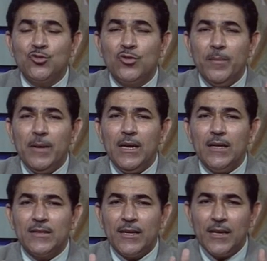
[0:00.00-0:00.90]
should be
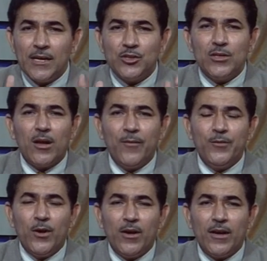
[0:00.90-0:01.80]
the nature of
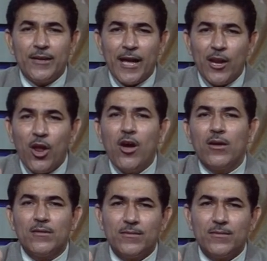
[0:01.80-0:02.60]
your dialogue